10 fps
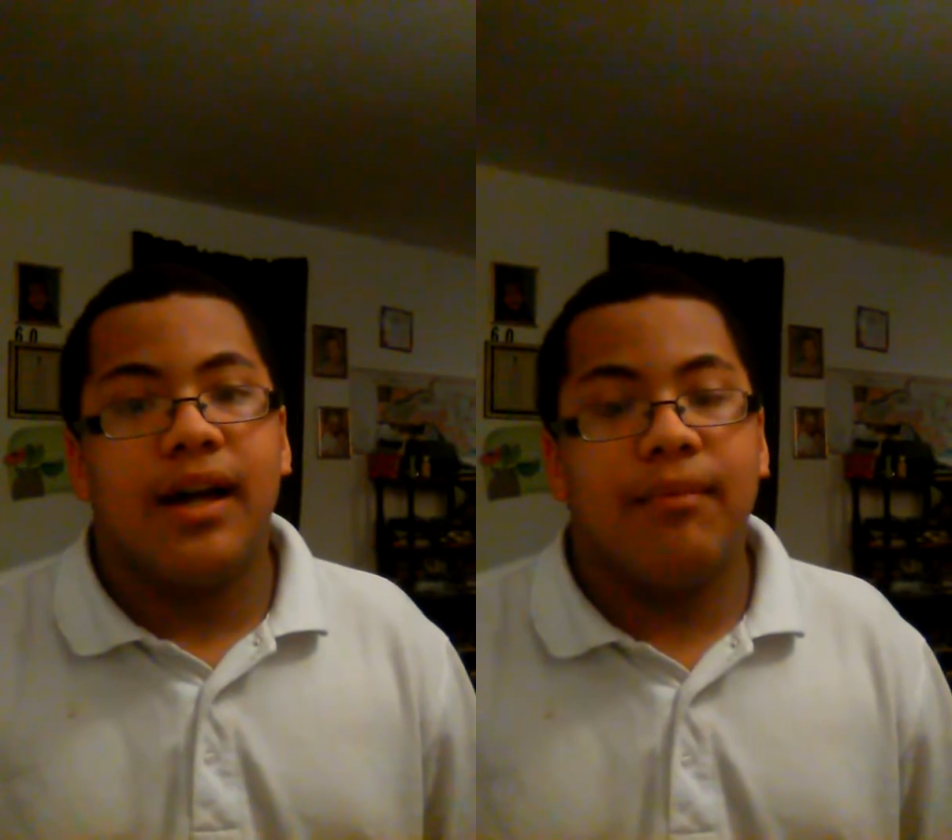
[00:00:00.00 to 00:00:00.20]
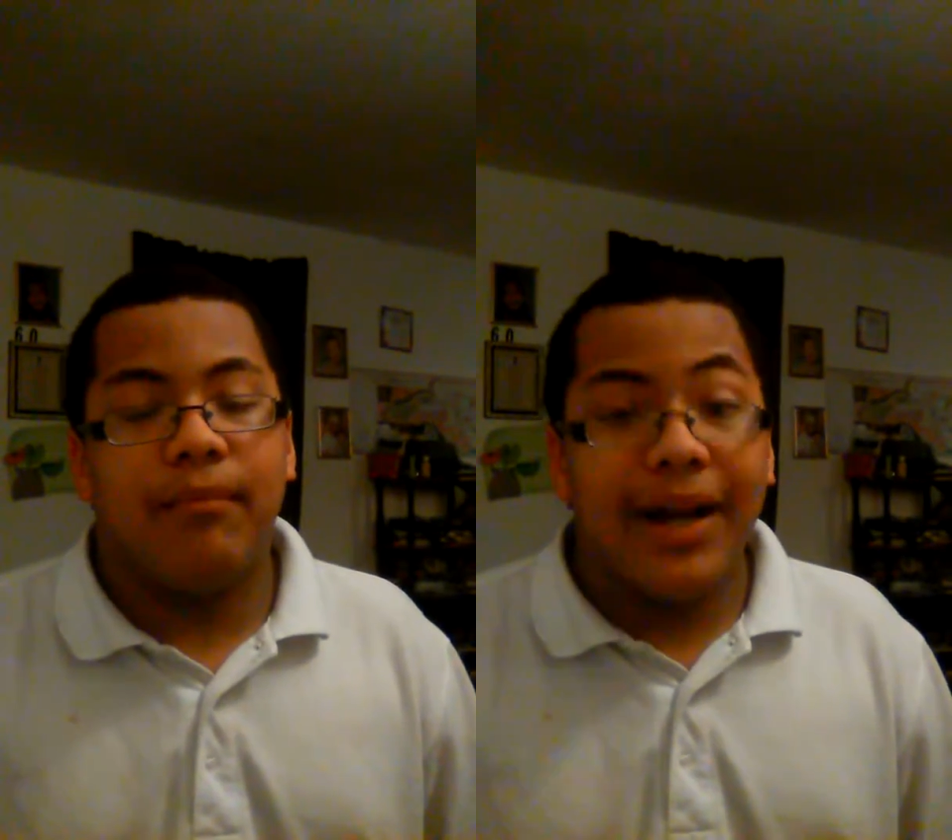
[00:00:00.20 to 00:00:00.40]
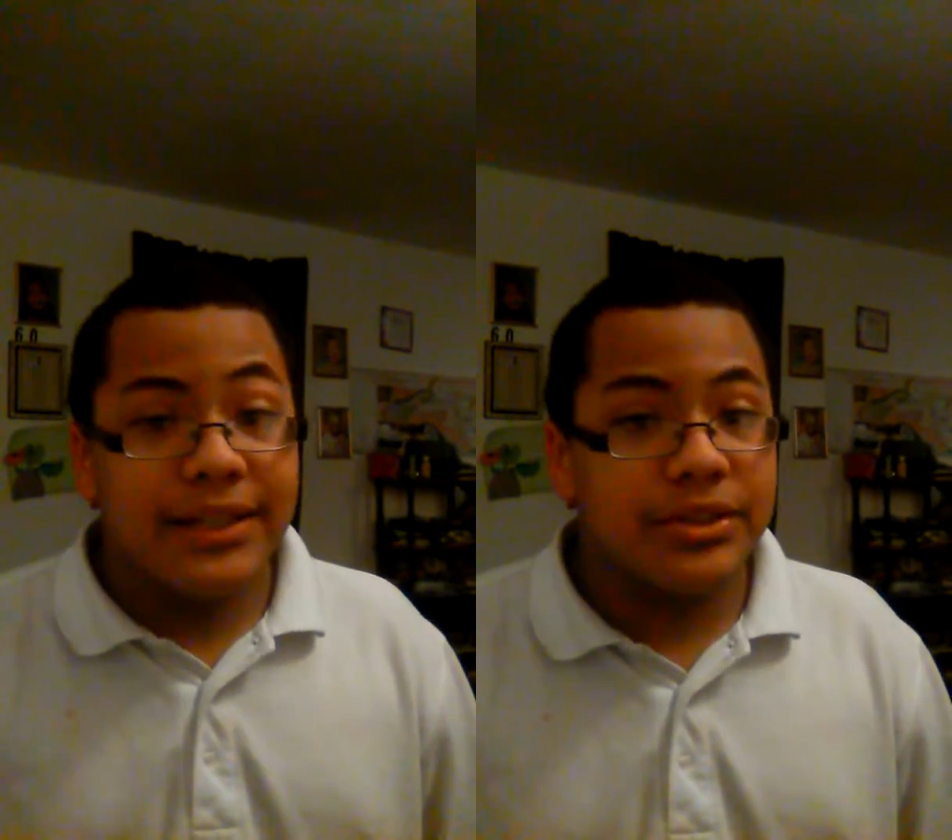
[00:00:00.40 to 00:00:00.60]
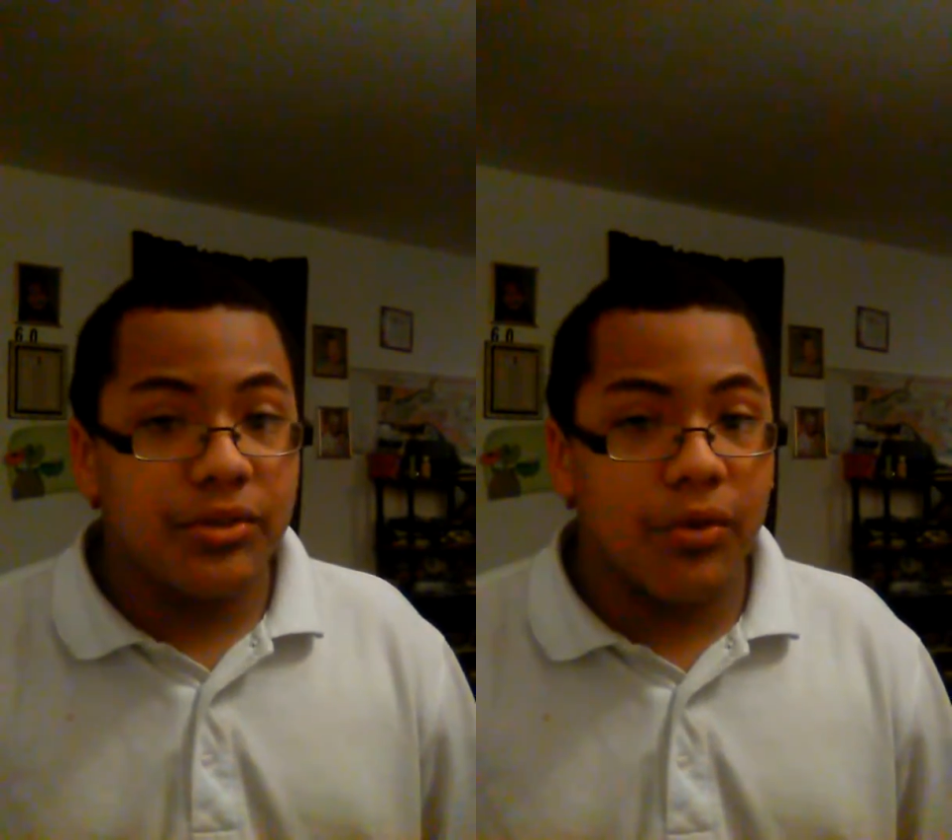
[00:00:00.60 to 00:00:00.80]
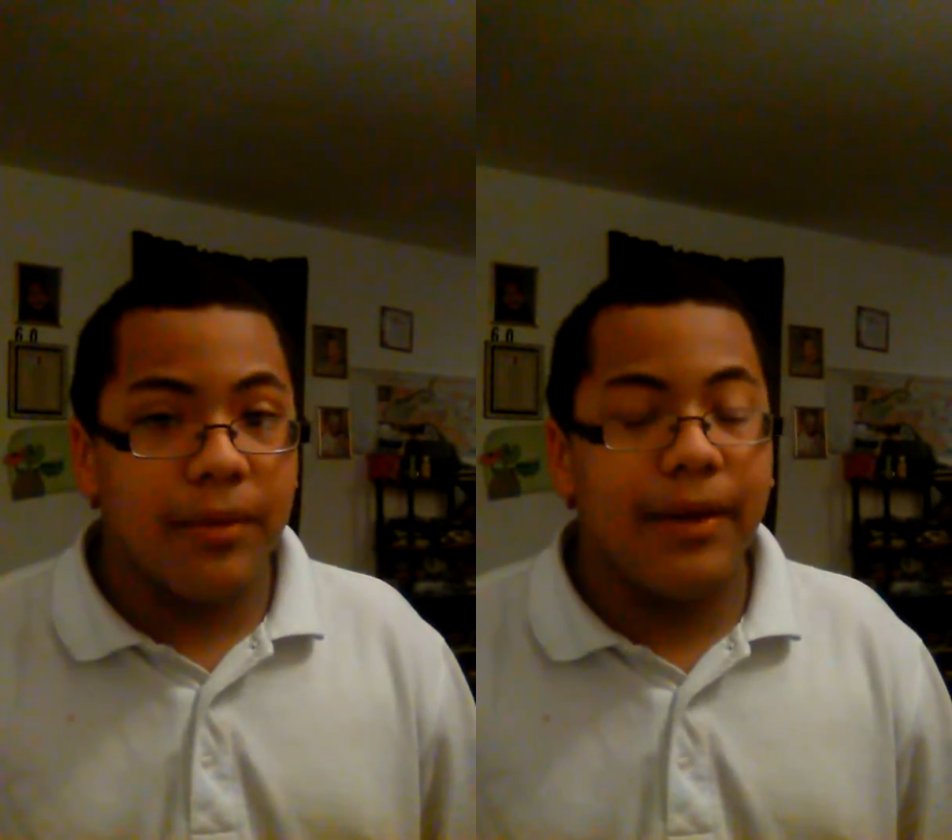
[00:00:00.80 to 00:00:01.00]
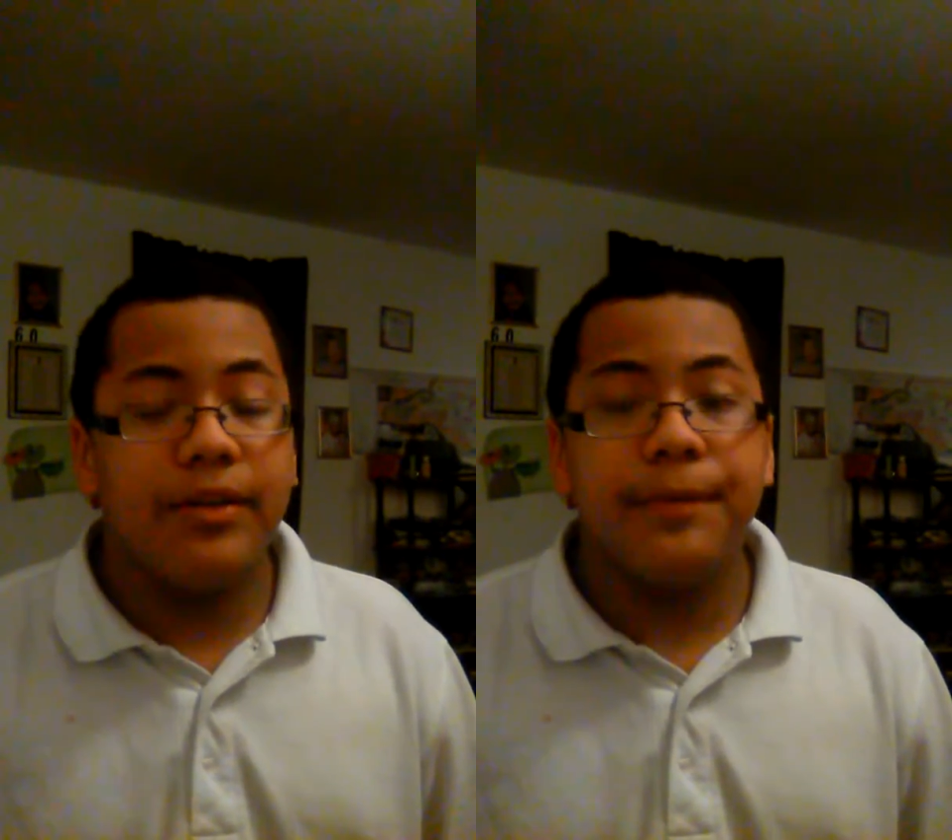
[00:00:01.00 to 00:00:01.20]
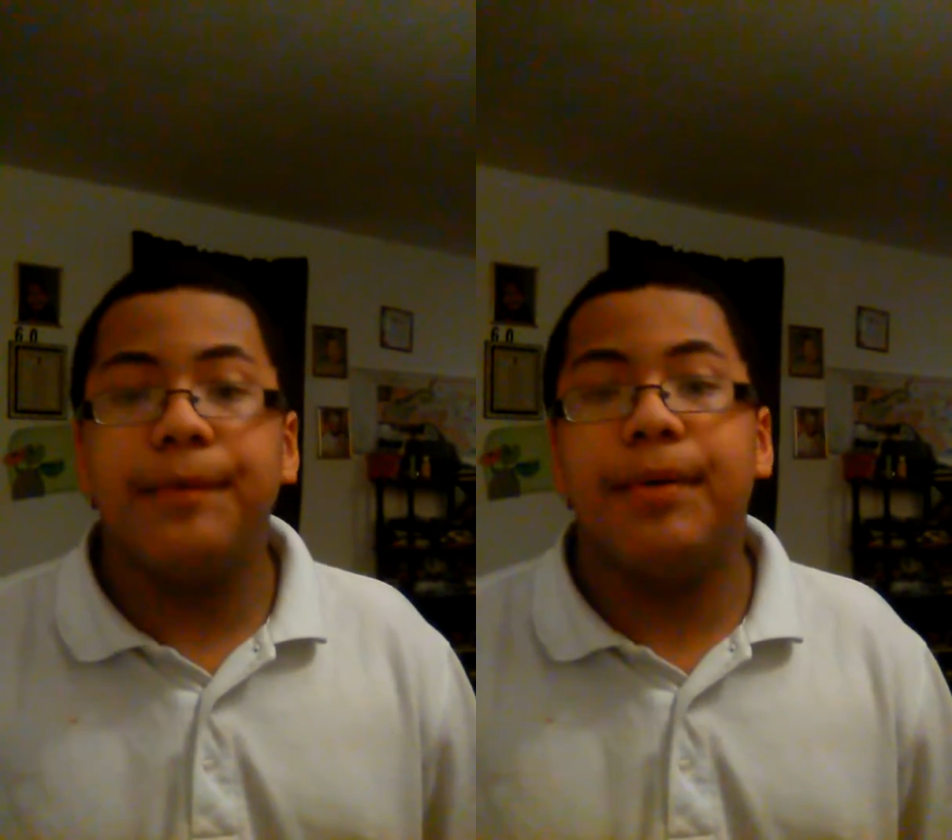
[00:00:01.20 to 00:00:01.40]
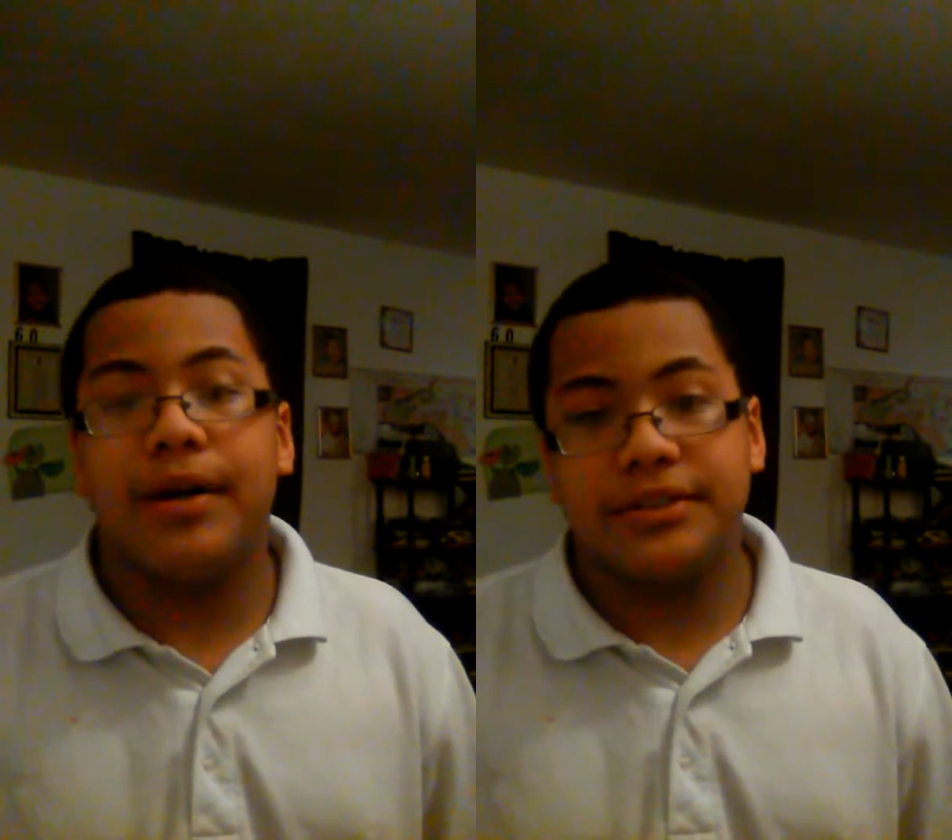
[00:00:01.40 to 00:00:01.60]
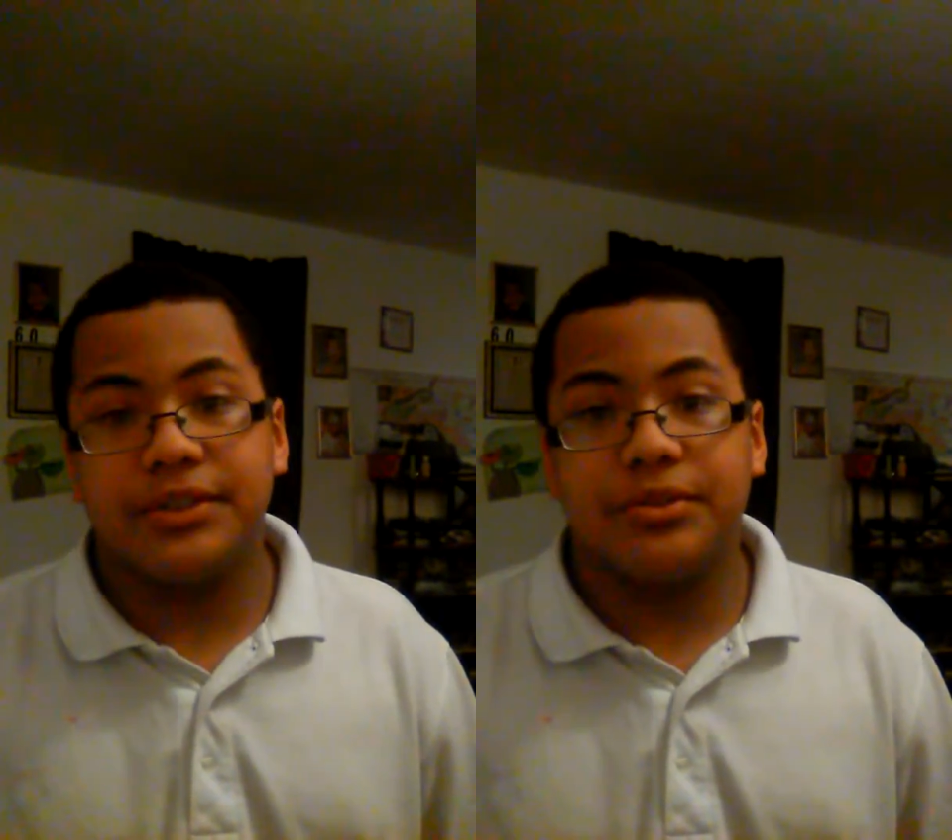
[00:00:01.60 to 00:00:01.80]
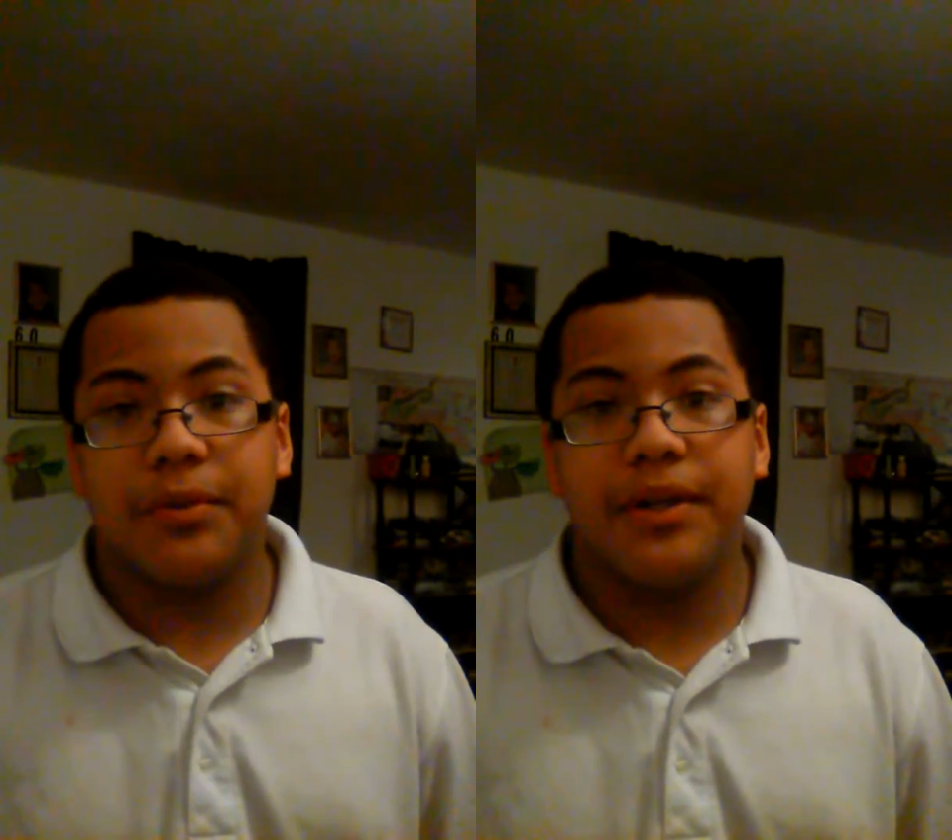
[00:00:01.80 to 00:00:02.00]
my Creepypasta
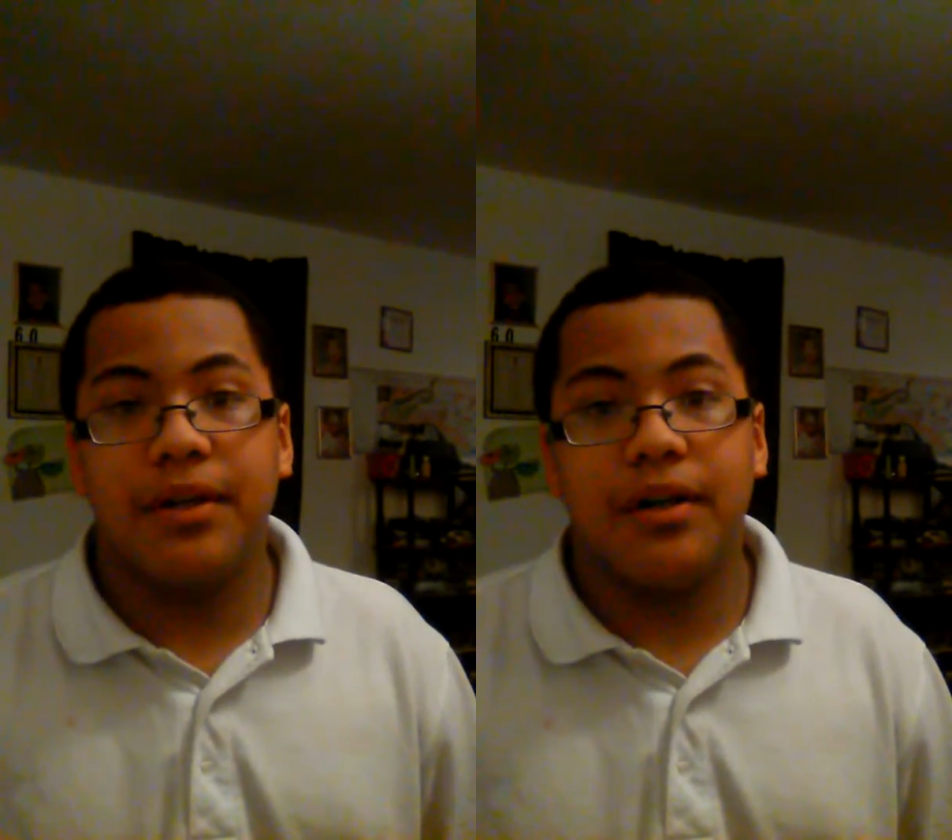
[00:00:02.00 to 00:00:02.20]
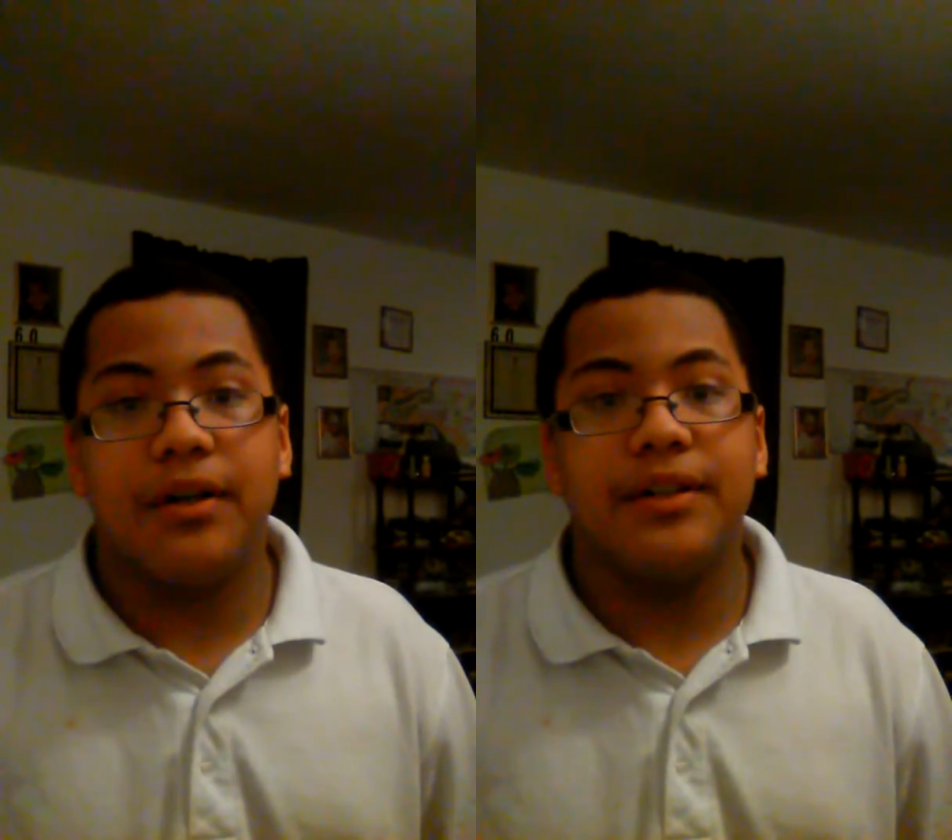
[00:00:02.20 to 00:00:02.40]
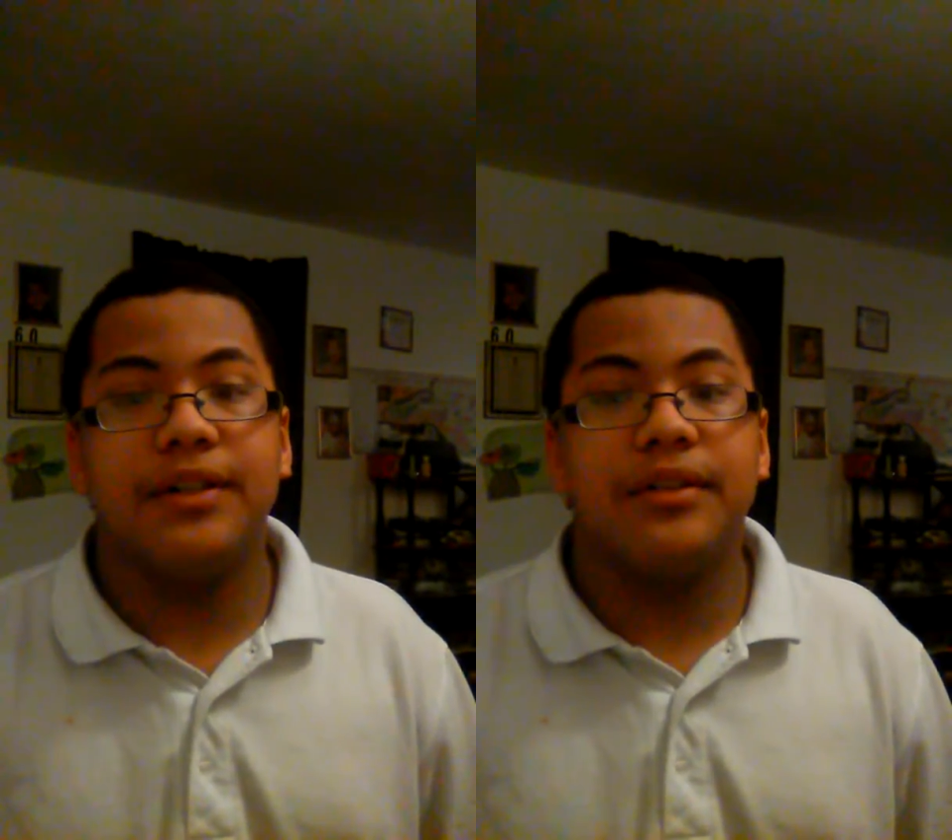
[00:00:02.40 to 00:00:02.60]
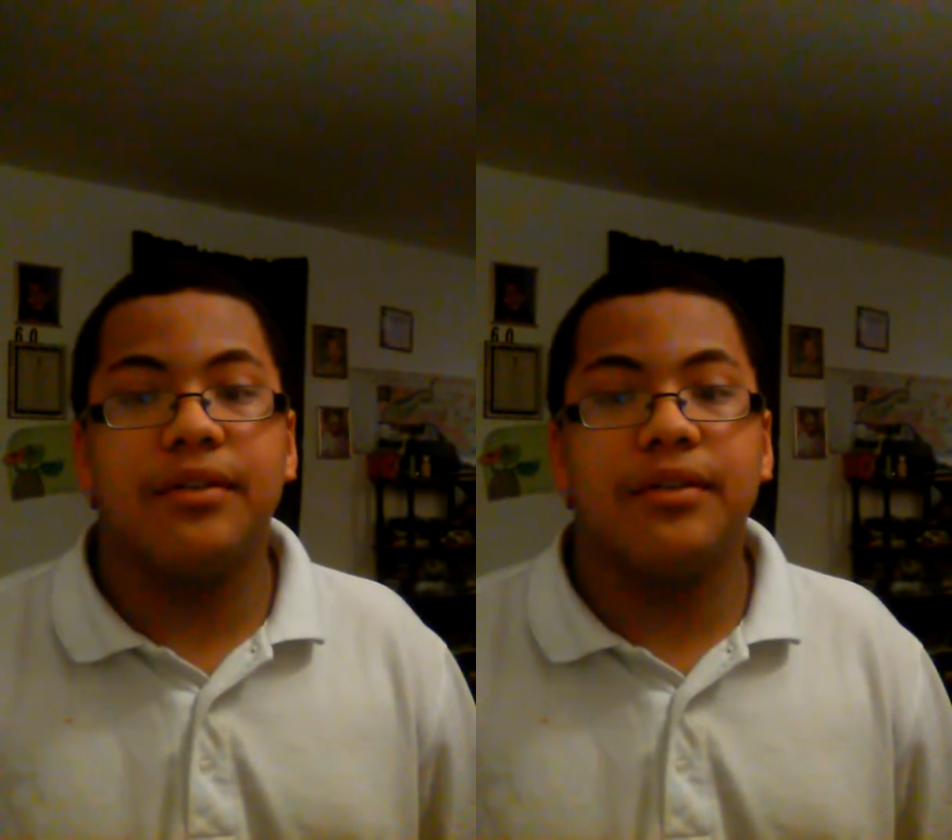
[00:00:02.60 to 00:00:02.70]
story on